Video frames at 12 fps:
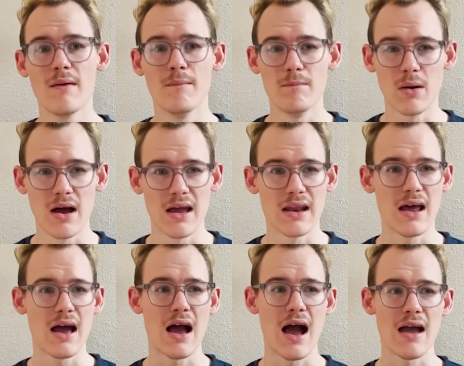but
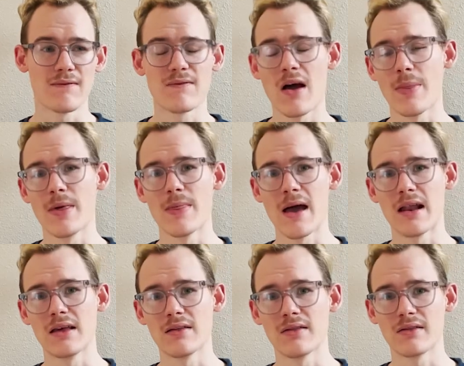I found that that
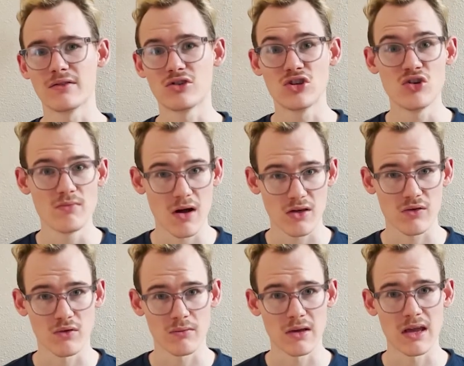is too much
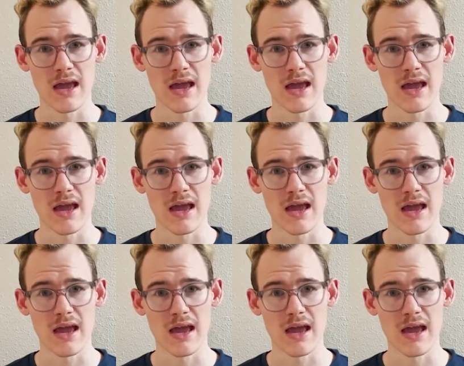for me,